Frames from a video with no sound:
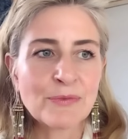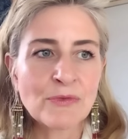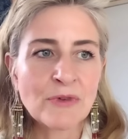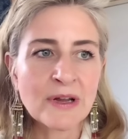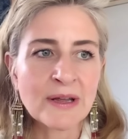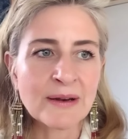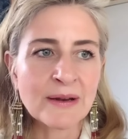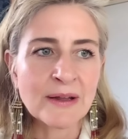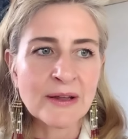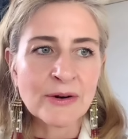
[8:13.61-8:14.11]

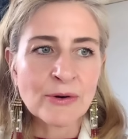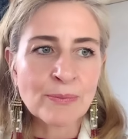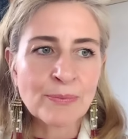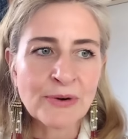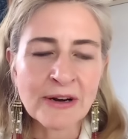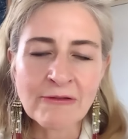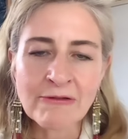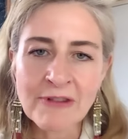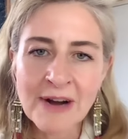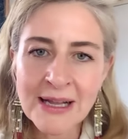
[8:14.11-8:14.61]
It'll
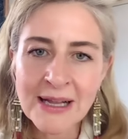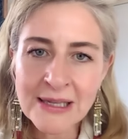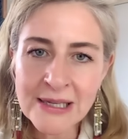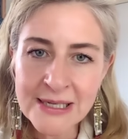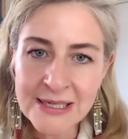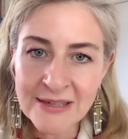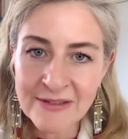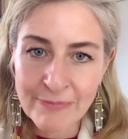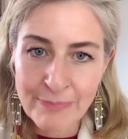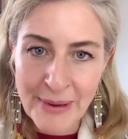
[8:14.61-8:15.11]
bring
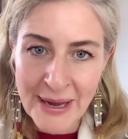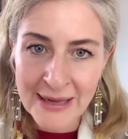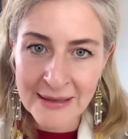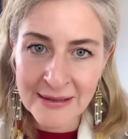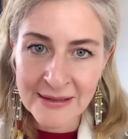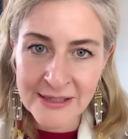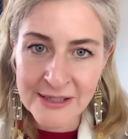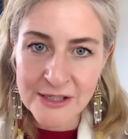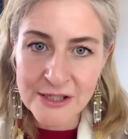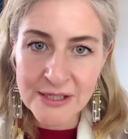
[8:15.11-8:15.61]
relative
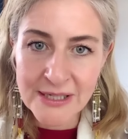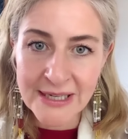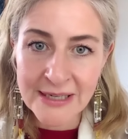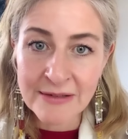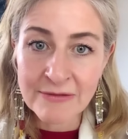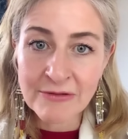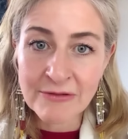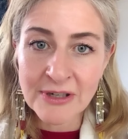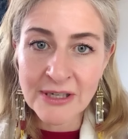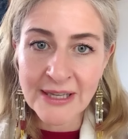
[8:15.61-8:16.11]
balance
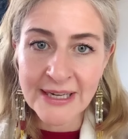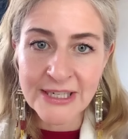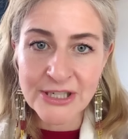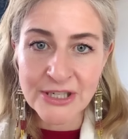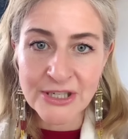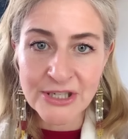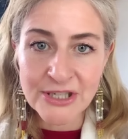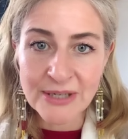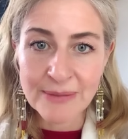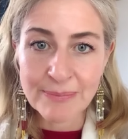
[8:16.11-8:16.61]
in
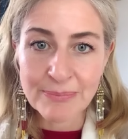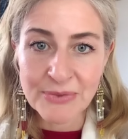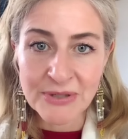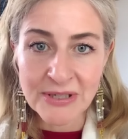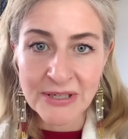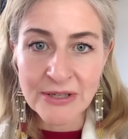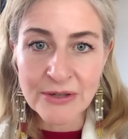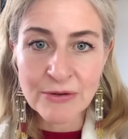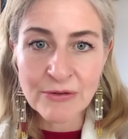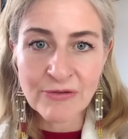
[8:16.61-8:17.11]
relationship to
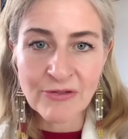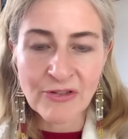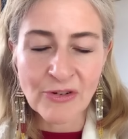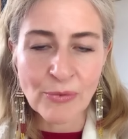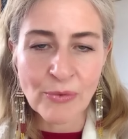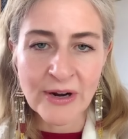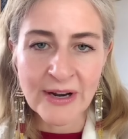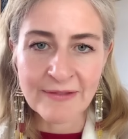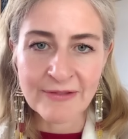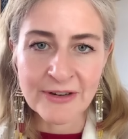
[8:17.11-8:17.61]
you for
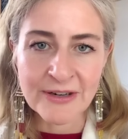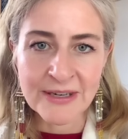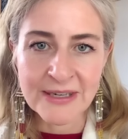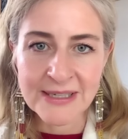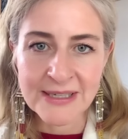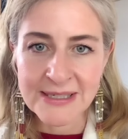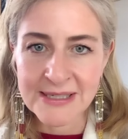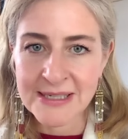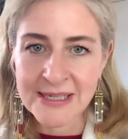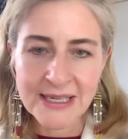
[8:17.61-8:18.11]
whatever
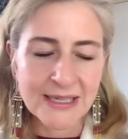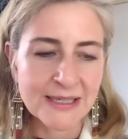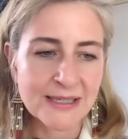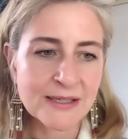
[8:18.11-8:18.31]
is needed.